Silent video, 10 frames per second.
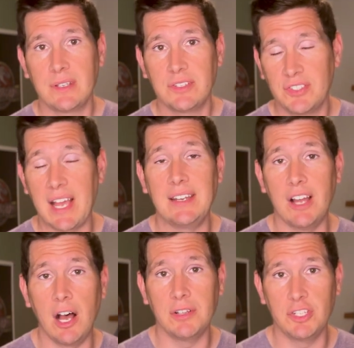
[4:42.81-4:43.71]
She's got
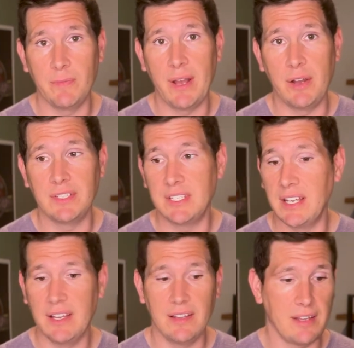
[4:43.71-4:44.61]
knowledge about
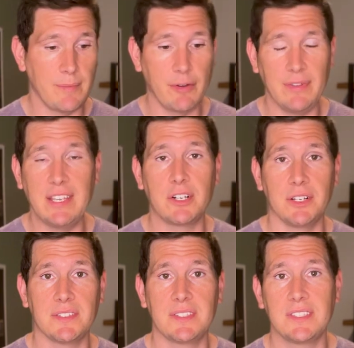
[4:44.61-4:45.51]
uh, about
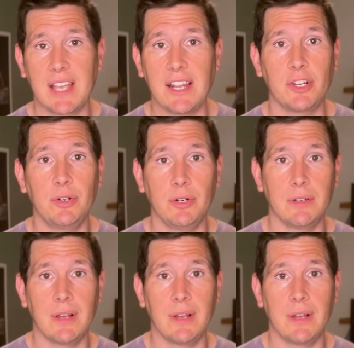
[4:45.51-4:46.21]
vehicles. It's kind of cool.